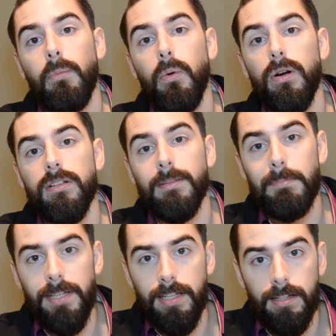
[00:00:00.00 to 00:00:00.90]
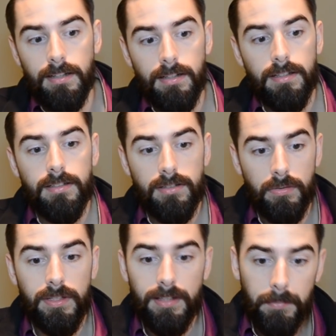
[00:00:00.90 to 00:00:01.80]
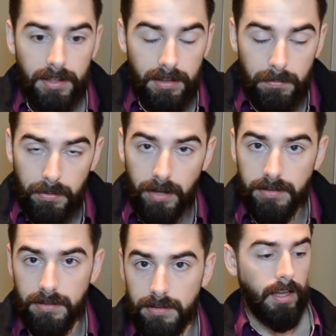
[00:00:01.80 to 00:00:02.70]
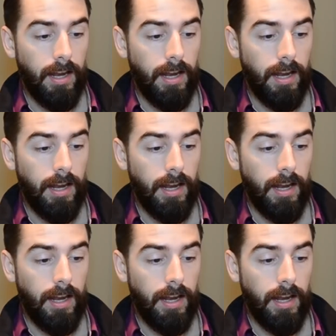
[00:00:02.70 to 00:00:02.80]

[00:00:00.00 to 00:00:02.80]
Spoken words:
word to mean doing something in the present.